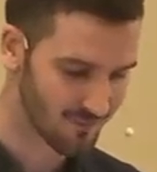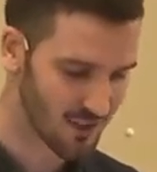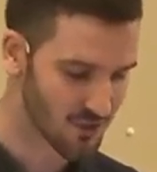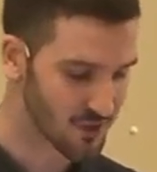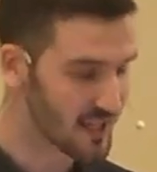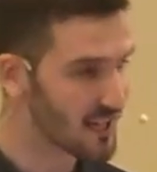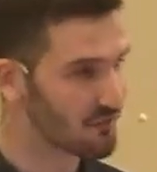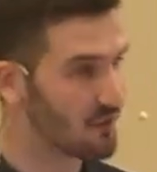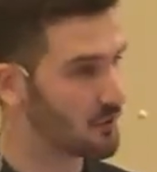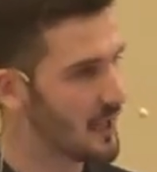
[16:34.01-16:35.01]
And so instead
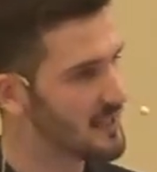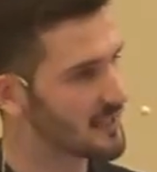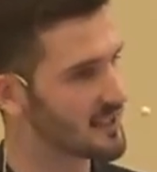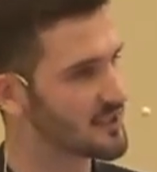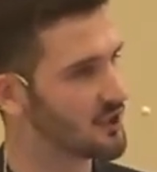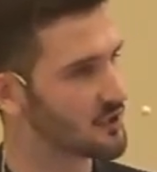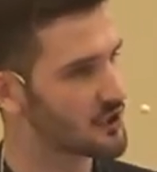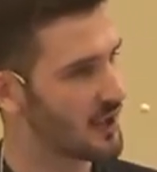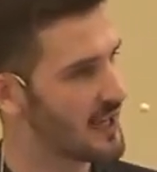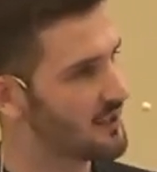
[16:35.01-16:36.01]
of writing this
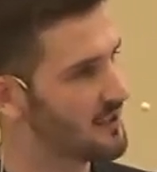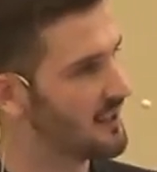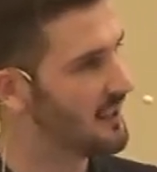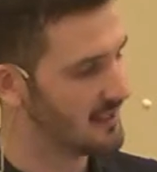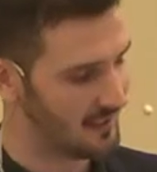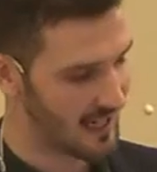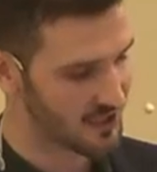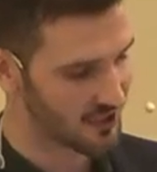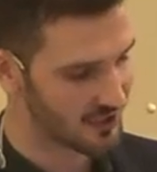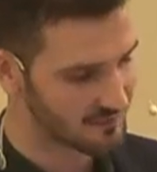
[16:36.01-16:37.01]
doctrinal
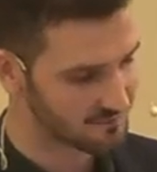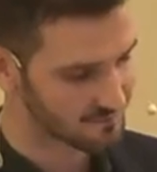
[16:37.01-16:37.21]
letter,